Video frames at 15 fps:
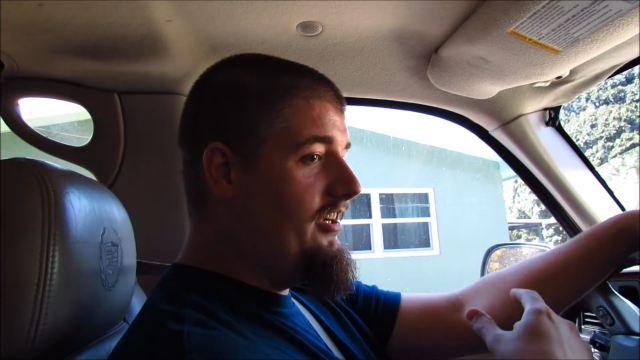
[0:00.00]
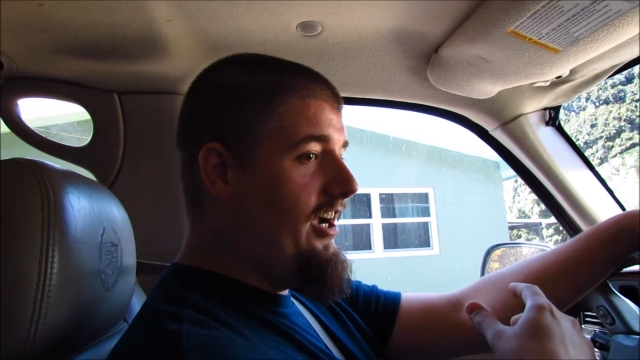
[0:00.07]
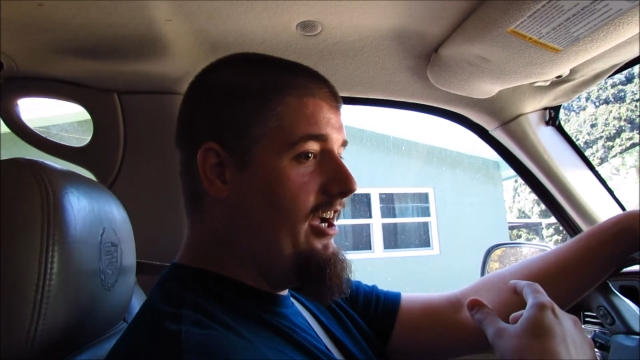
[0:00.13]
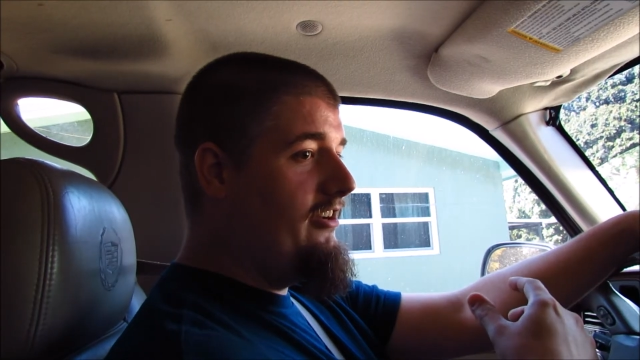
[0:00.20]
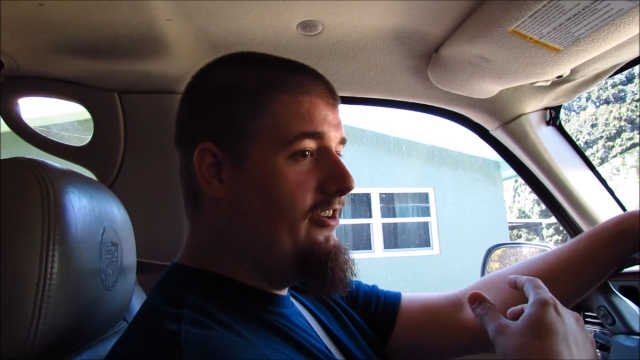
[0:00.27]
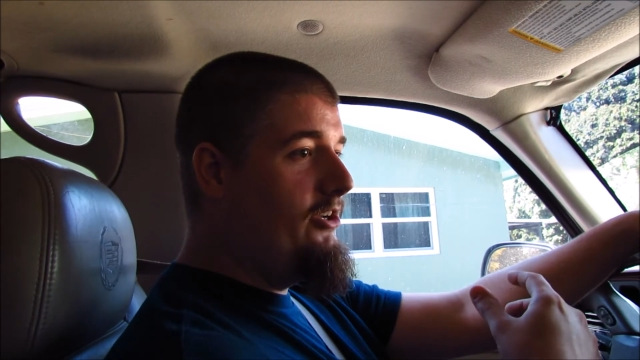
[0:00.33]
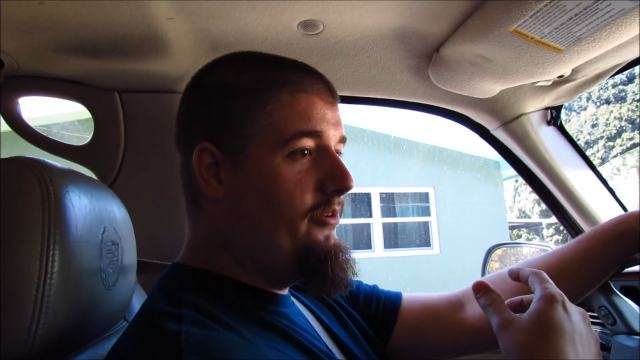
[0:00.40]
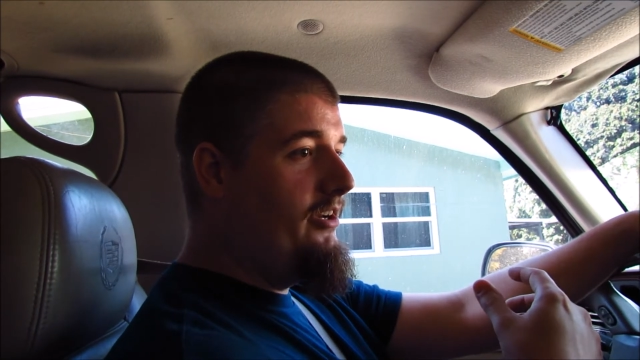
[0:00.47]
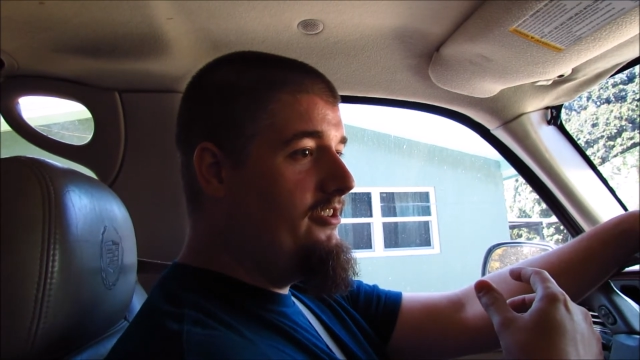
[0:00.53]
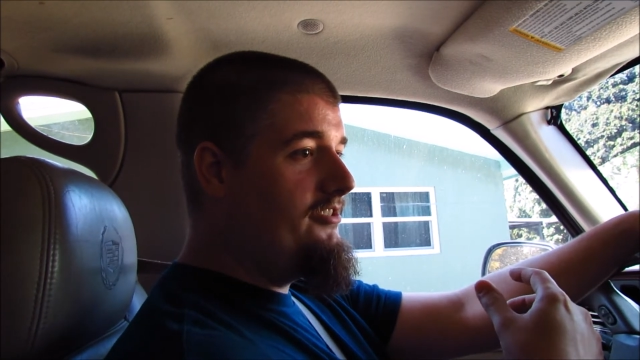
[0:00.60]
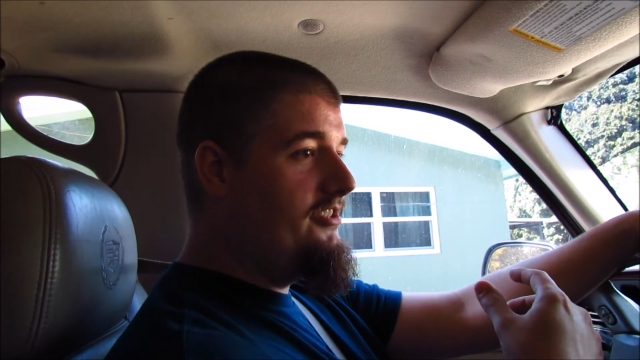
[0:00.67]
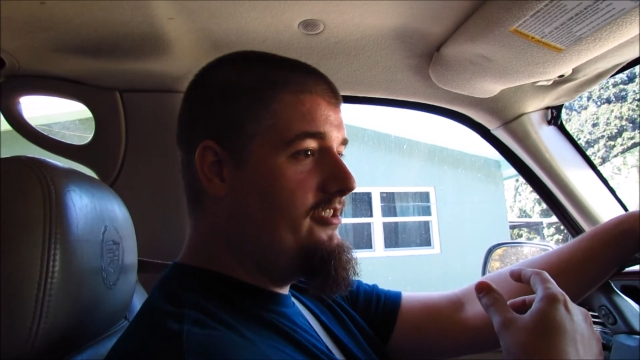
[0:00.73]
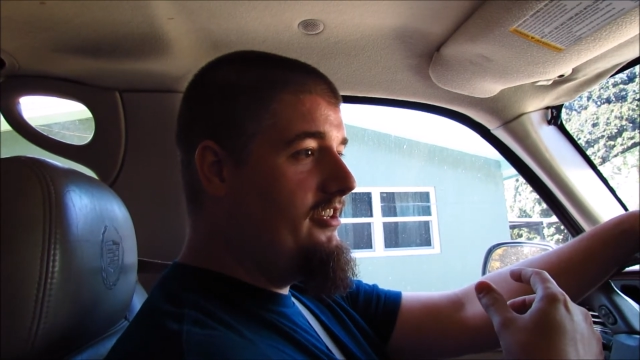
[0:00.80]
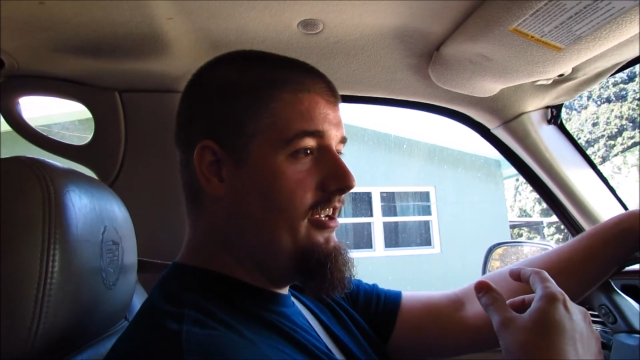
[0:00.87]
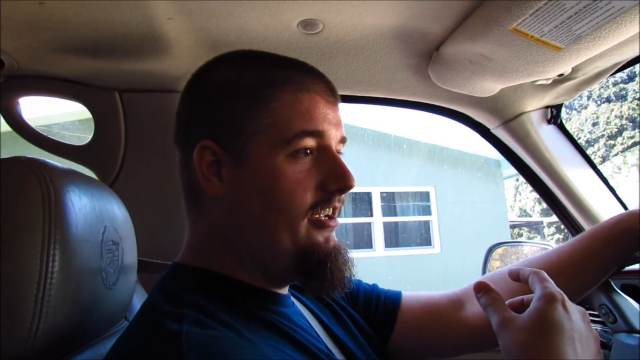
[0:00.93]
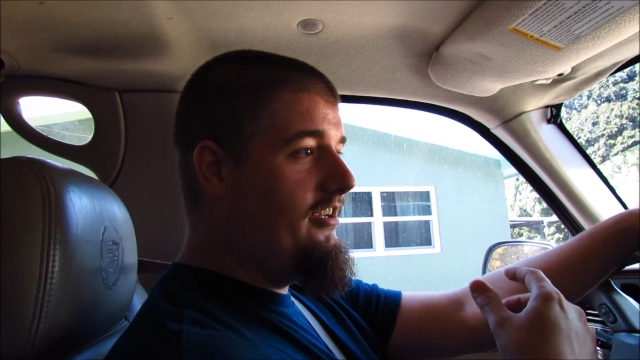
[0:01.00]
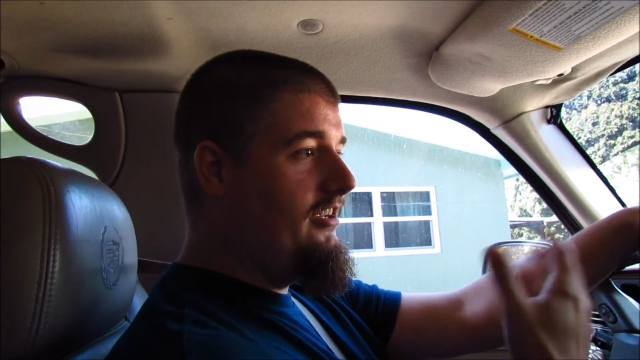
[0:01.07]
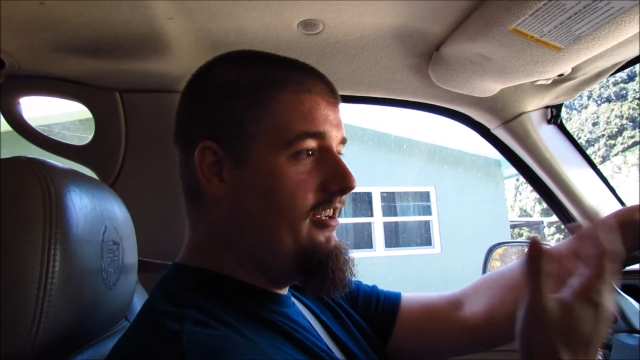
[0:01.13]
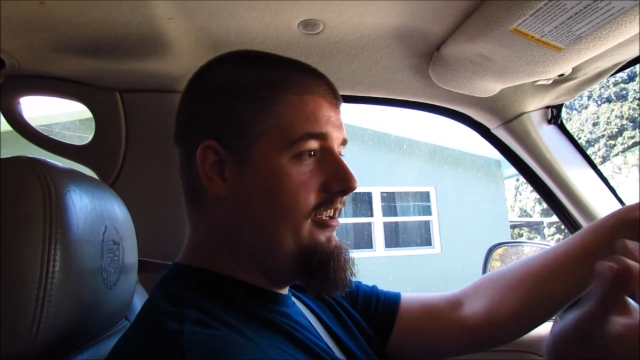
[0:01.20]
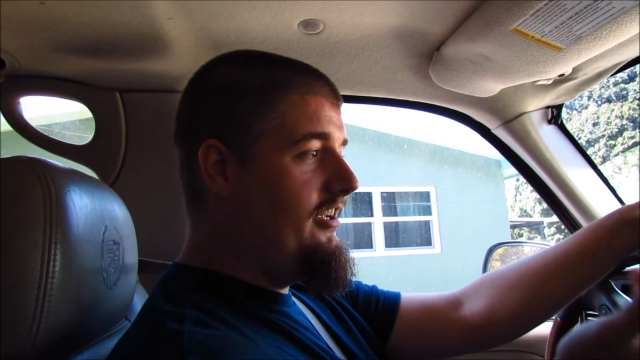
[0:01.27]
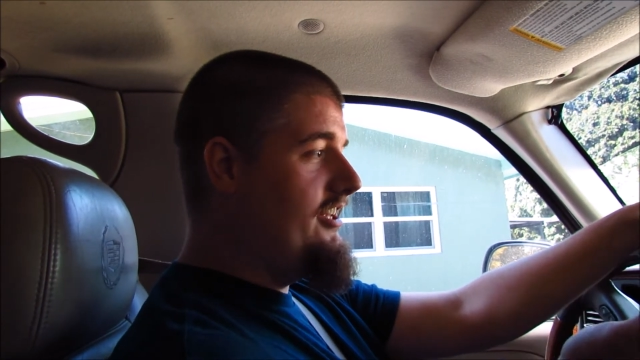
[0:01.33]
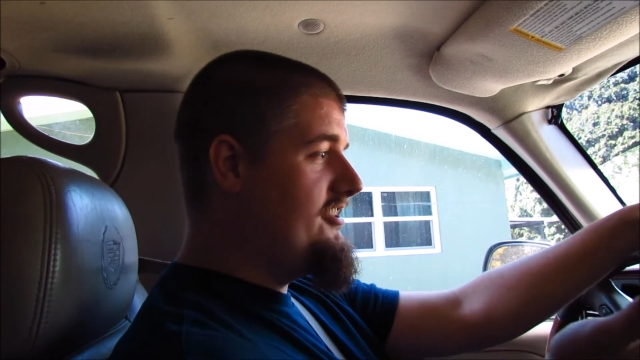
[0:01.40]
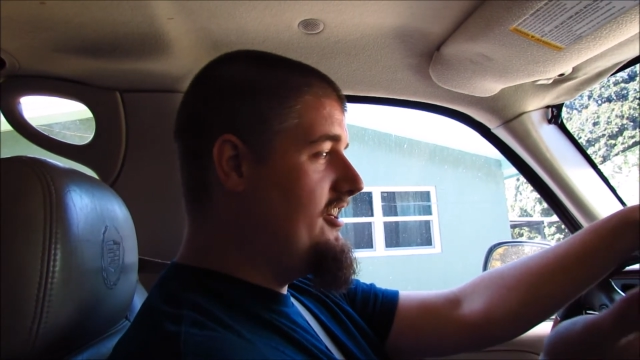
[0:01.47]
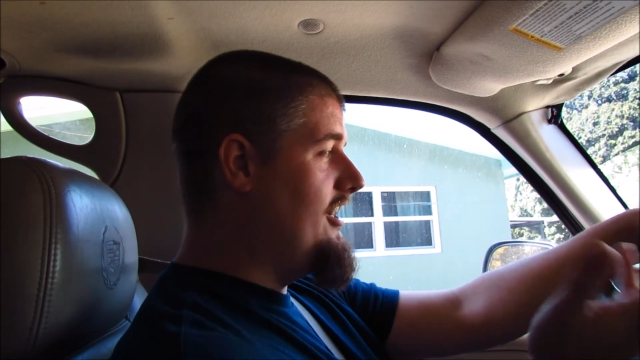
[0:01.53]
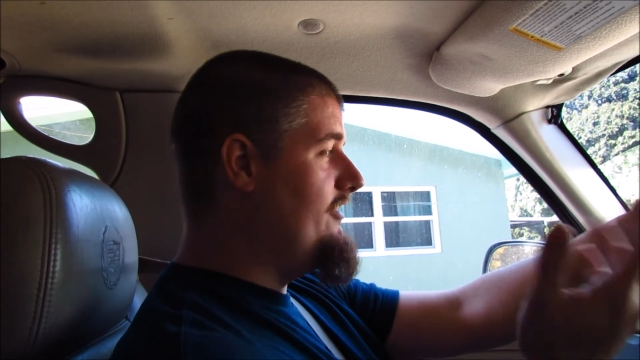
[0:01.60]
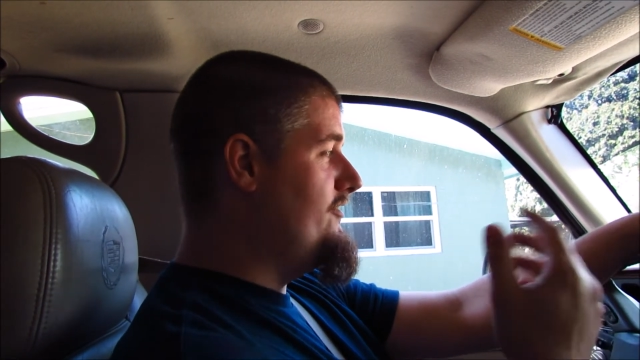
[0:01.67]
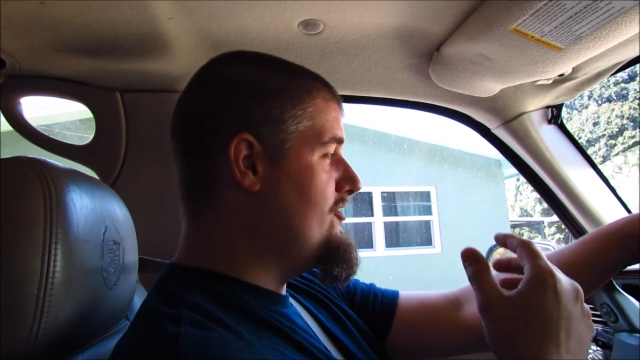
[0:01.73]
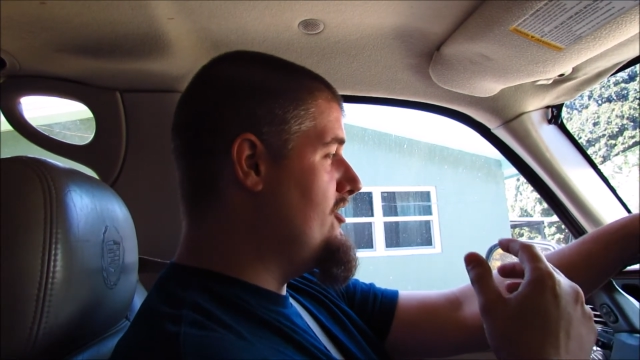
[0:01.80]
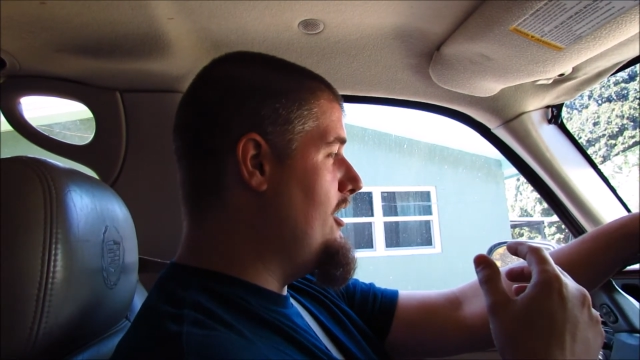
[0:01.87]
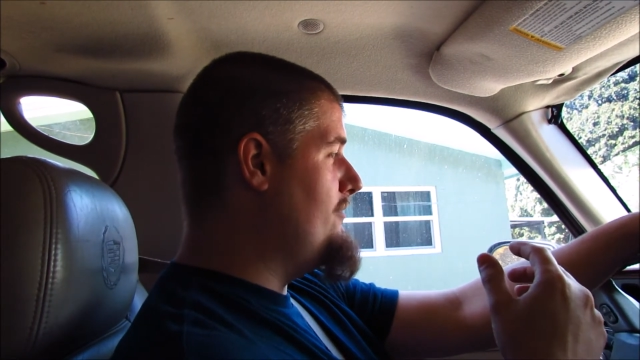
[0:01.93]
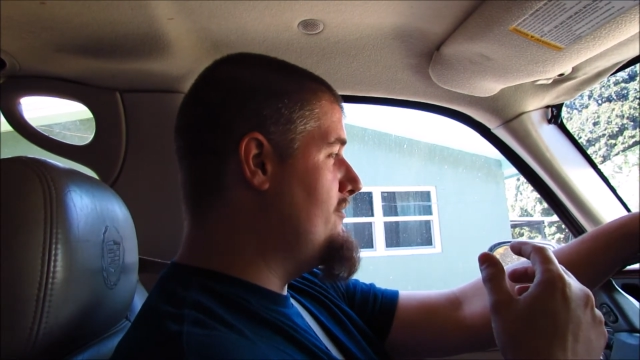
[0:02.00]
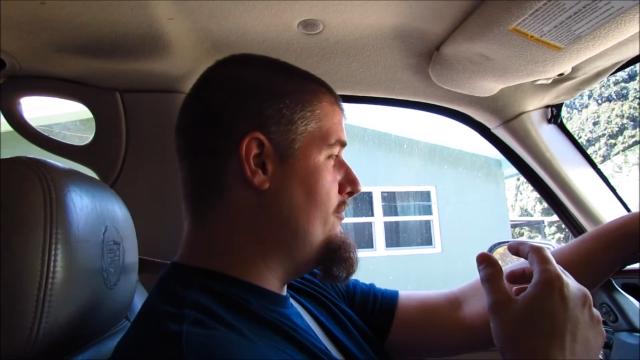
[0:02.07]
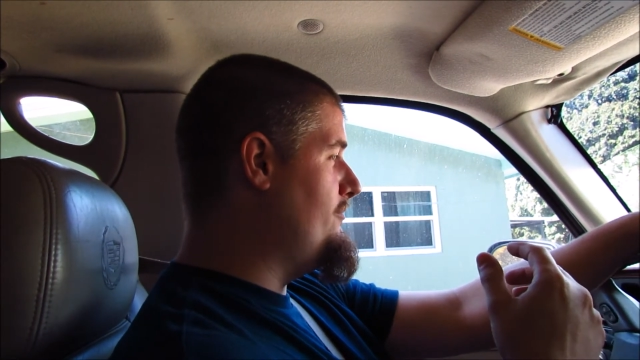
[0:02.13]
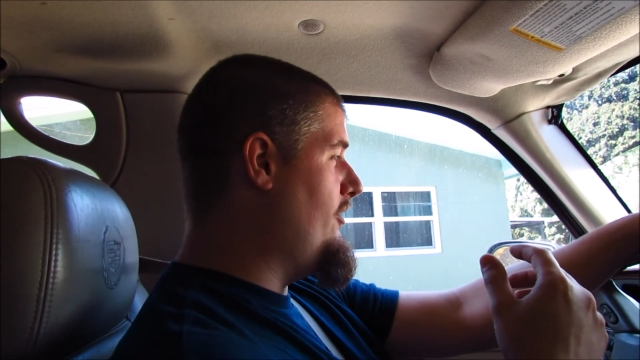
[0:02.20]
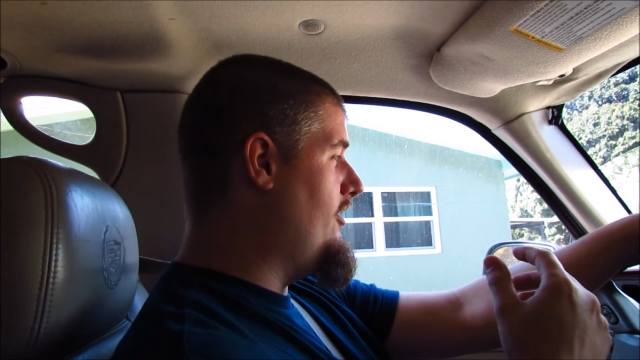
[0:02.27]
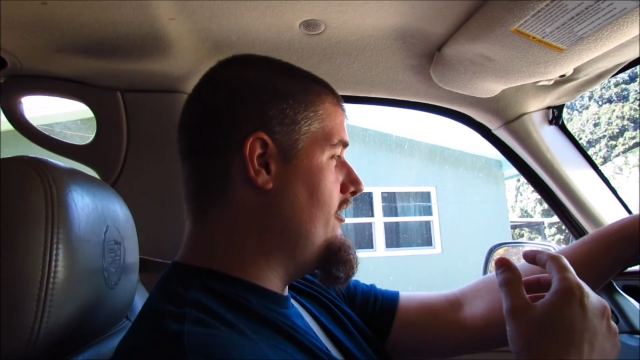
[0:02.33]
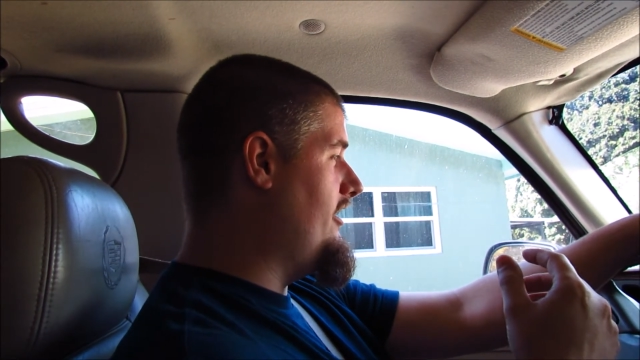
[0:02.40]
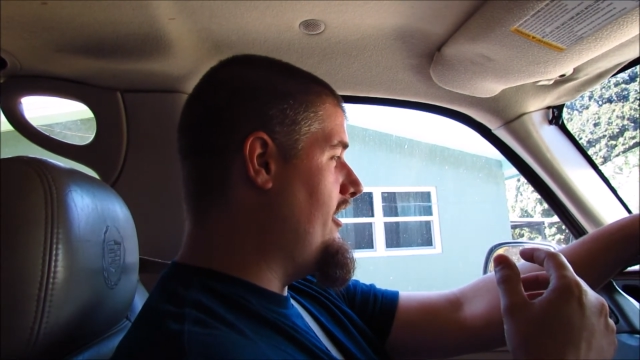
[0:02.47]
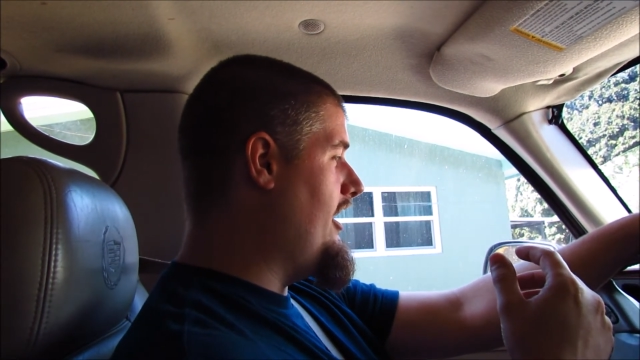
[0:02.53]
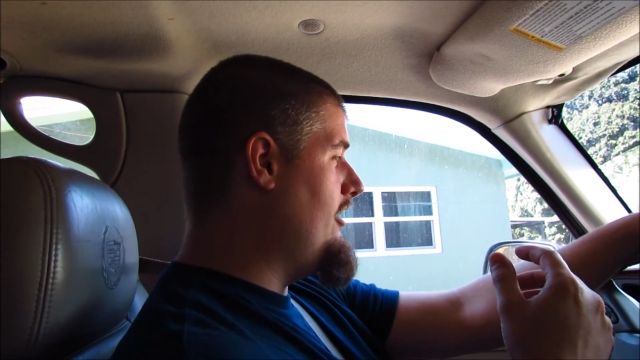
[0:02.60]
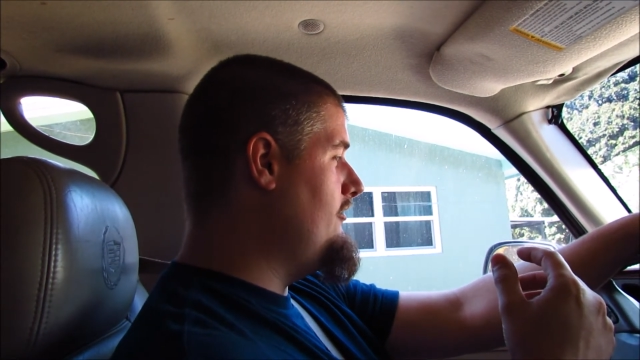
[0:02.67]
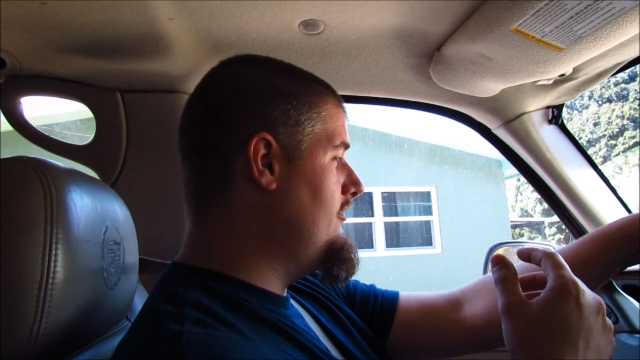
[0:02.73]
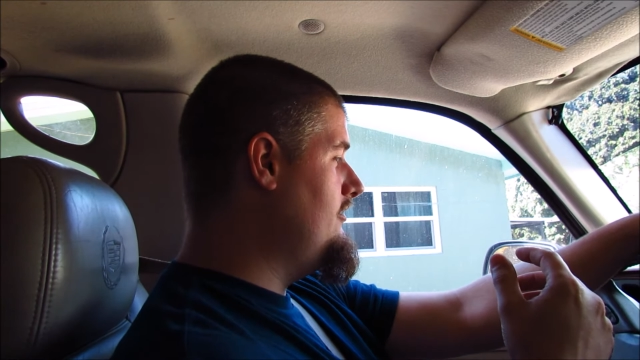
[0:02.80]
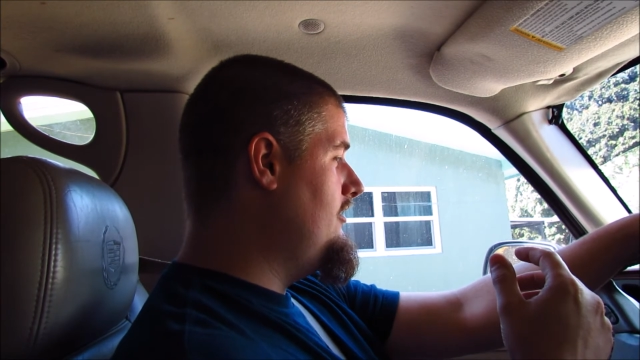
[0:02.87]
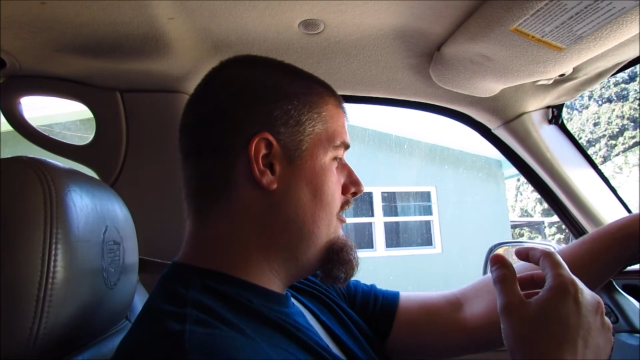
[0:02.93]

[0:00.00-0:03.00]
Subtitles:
I don't know what else to say. It's kind of a shame to part it out,